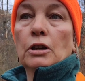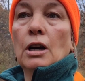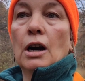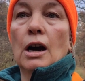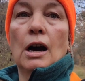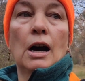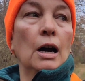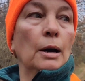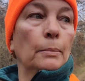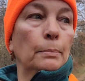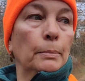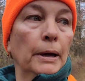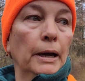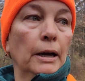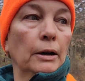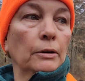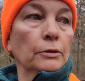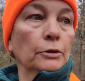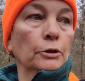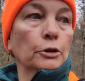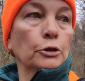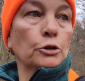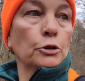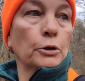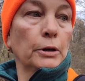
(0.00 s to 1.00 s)
to hop out
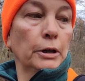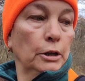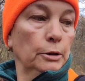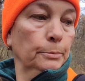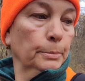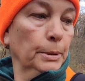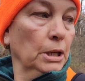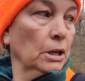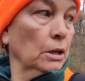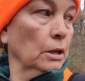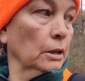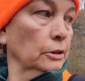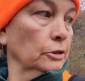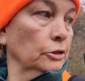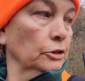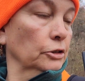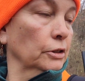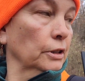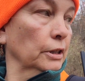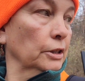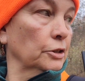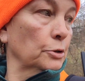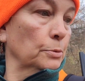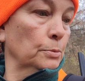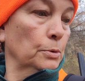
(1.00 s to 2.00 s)
in the trail behind you.
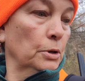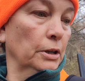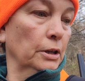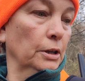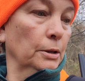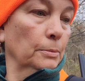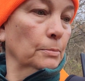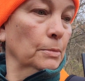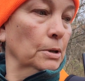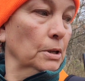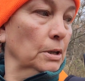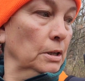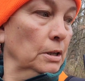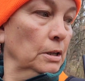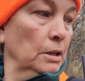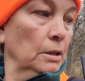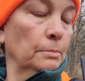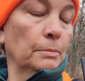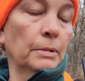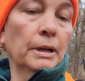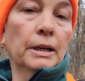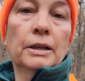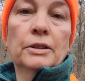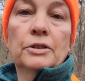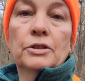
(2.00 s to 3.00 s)
That's why I'm,
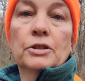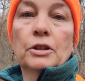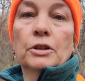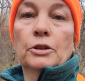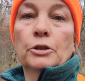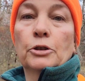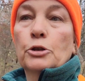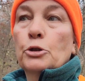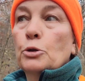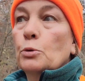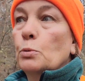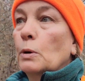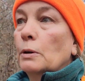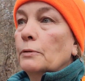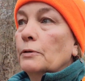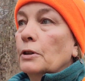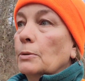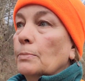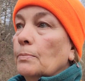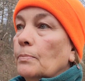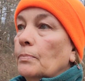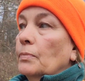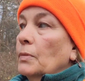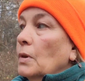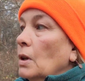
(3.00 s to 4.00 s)
my head's on a swivel.